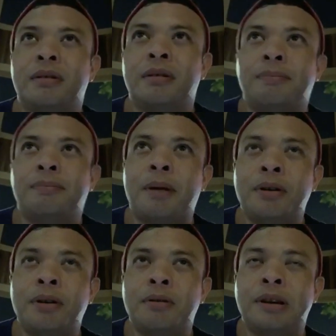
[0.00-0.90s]
Bobby
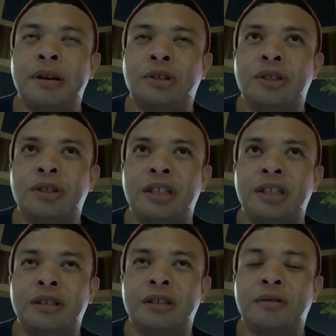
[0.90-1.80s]
Ho and
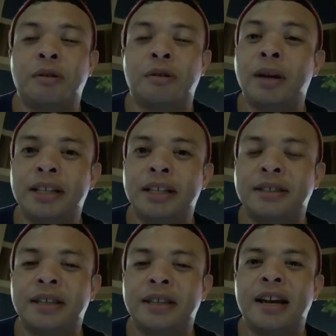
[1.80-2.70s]
Georgine were mullies.
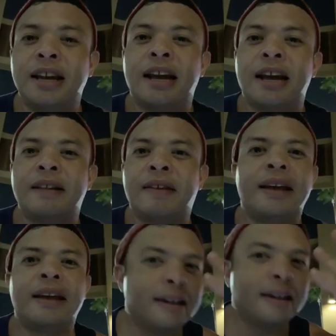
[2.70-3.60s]
And
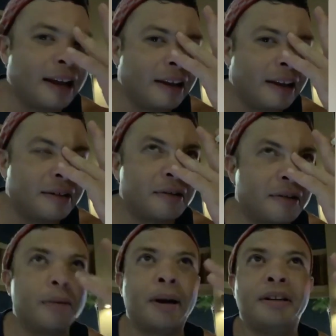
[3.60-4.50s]
then, like,
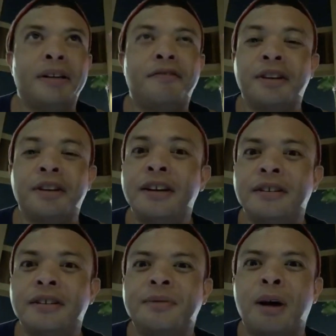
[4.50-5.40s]
apparently for
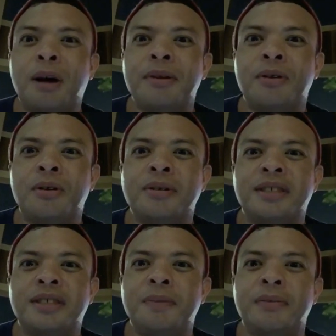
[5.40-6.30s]
years, Bobby Ho was
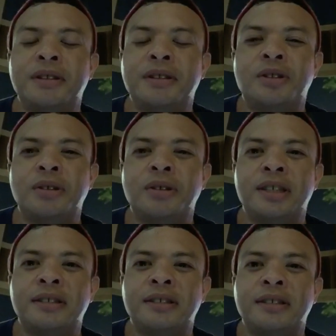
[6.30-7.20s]
sleeping with
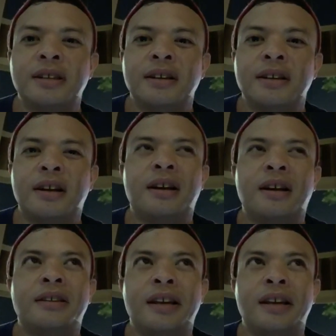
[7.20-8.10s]
Georgine's
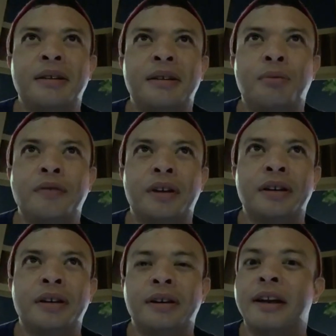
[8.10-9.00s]
then
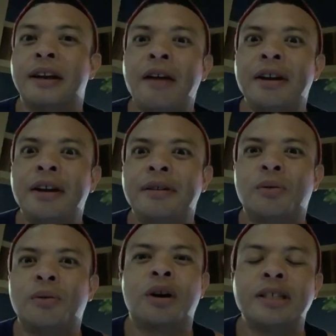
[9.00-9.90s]
boyfriend, Larry,
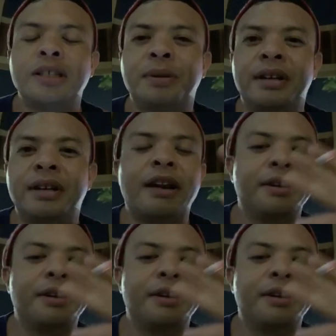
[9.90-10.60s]
or husband, Larry.